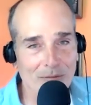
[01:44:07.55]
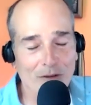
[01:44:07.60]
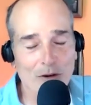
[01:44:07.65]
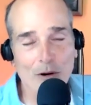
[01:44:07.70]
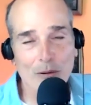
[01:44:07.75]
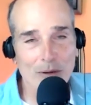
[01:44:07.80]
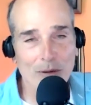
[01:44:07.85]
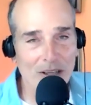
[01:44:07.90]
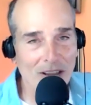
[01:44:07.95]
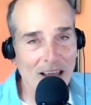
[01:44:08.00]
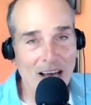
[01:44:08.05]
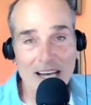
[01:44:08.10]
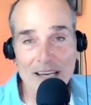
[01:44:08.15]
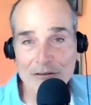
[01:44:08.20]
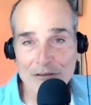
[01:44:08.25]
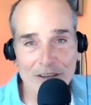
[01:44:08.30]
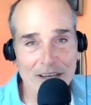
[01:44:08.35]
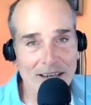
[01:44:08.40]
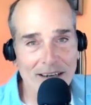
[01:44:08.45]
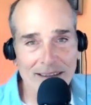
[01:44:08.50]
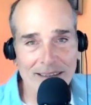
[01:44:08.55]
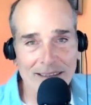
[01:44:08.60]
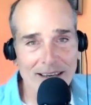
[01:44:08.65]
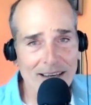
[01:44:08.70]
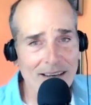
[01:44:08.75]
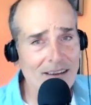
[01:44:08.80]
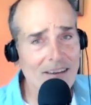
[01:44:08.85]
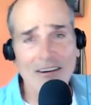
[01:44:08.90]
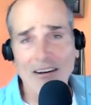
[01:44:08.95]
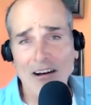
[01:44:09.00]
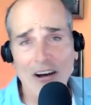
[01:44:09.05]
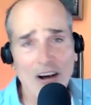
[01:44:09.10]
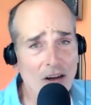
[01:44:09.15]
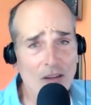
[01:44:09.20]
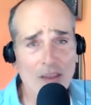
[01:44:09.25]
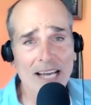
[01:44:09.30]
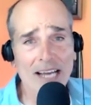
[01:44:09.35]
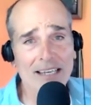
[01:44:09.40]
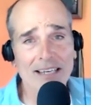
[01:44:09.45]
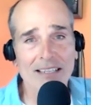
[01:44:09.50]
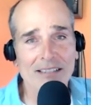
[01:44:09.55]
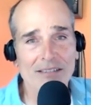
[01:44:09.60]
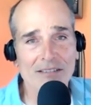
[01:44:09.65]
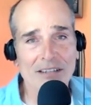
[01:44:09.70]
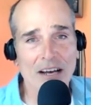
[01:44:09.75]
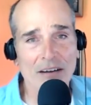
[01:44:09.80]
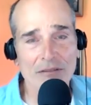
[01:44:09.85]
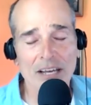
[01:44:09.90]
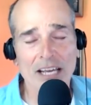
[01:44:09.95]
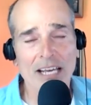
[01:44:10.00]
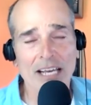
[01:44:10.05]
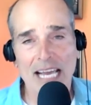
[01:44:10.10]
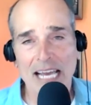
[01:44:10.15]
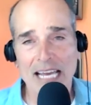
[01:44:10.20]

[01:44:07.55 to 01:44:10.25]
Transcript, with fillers: former life kind of thing, all that kind of stuff.